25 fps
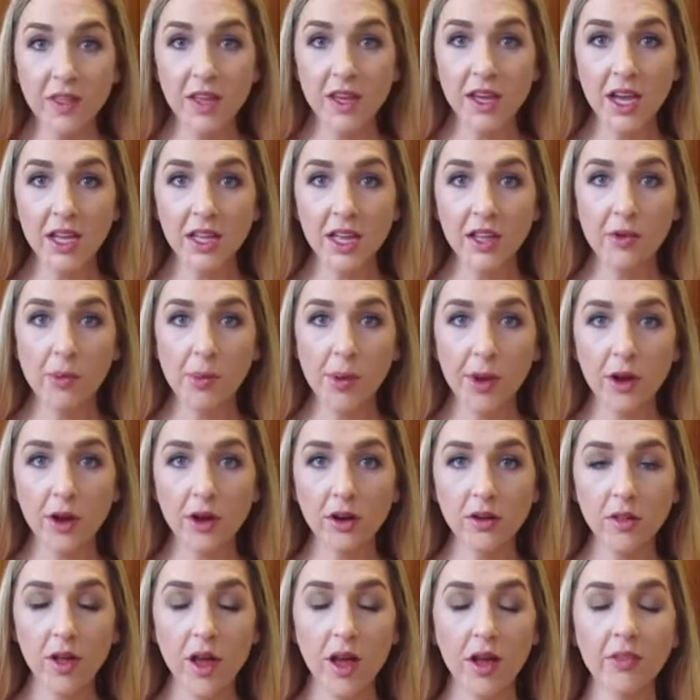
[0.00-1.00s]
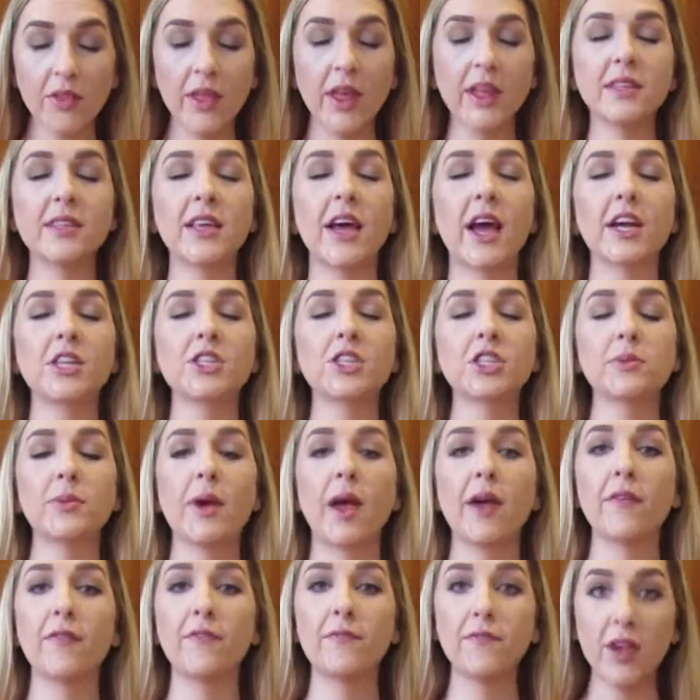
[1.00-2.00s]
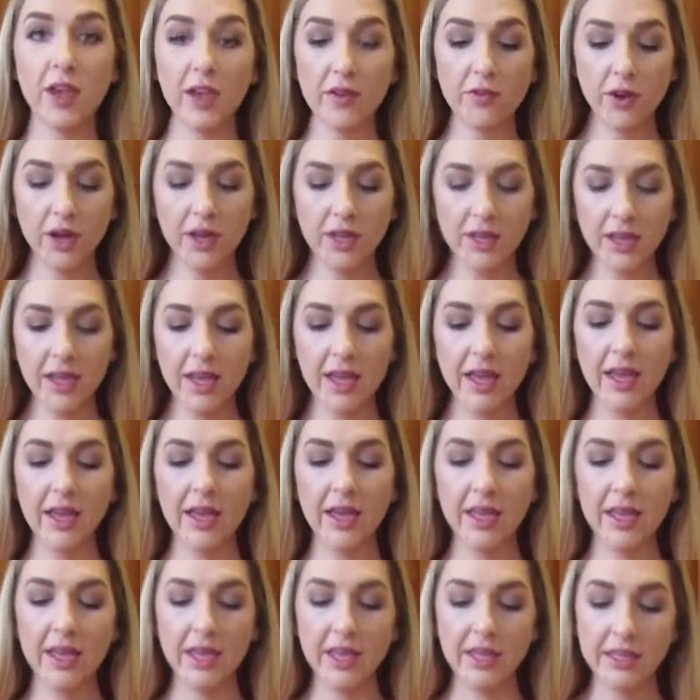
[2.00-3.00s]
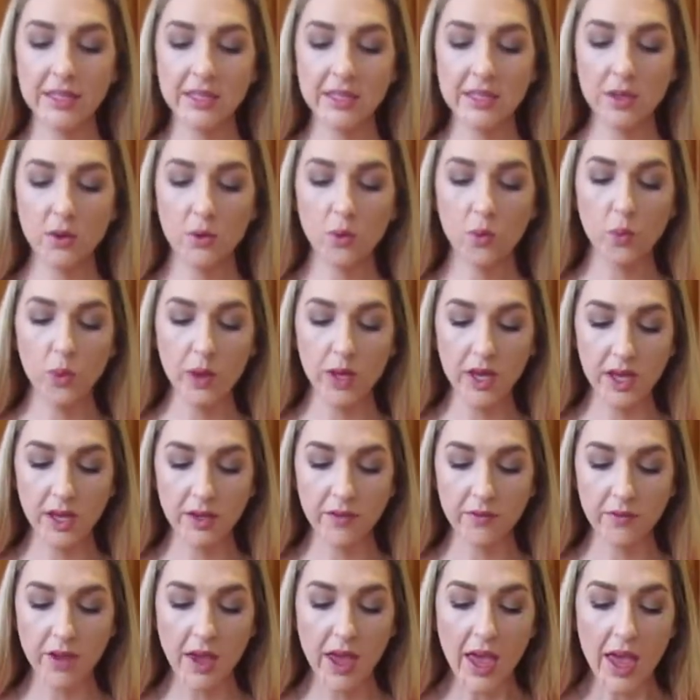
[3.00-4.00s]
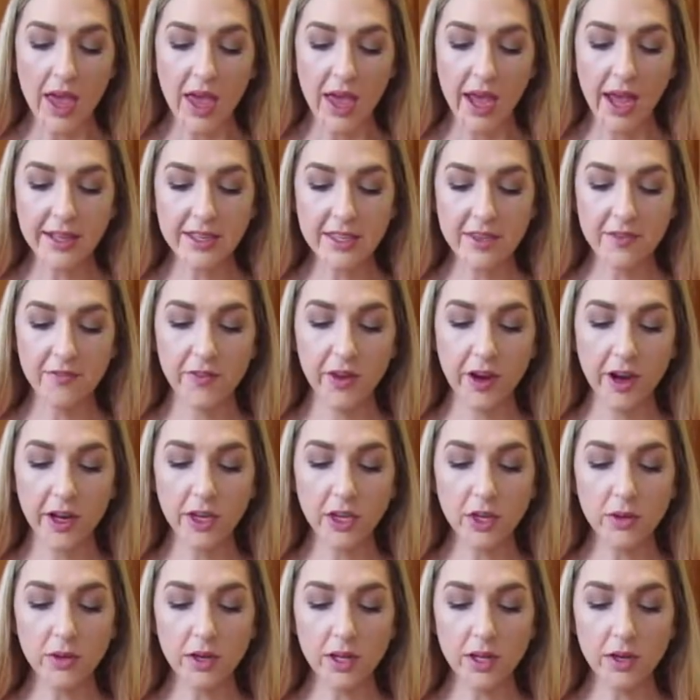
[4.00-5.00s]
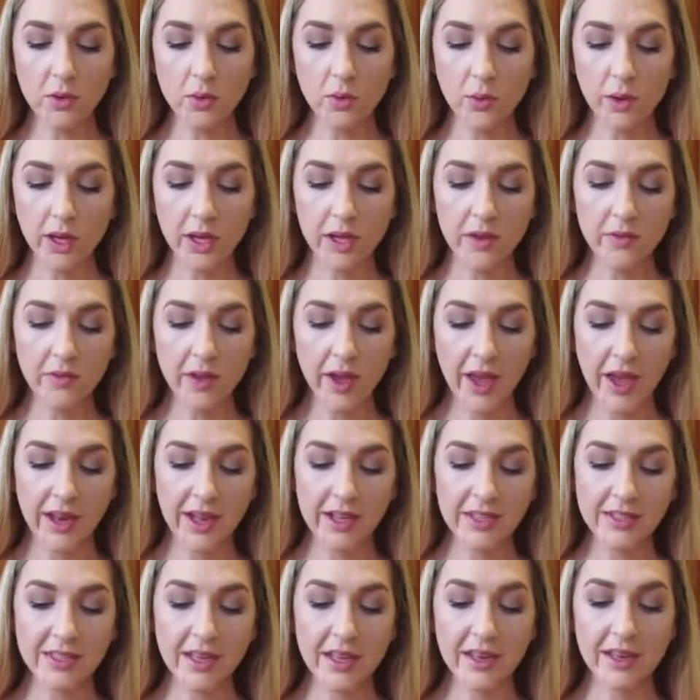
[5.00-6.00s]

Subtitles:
thing I love about our cloth, it's actually my favorite, is the weave. It's a very unique weave, and it's